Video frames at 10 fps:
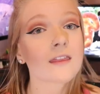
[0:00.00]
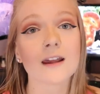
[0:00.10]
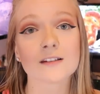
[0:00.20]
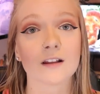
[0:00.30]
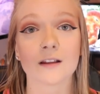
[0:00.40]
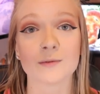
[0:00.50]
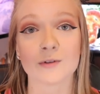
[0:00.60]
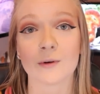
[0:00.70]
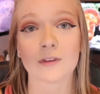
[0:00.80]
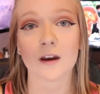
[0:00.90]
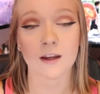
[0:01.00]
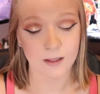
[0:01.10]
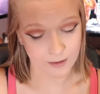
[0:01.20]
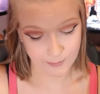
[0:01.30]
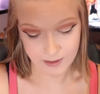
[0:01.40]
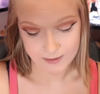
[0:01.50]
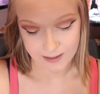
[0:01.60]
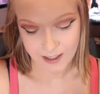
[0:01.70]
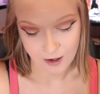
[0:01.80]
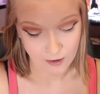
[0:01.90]
that's all I'm doing with the eyeliner because
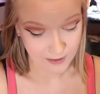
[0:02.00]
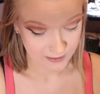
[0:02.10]
I cannot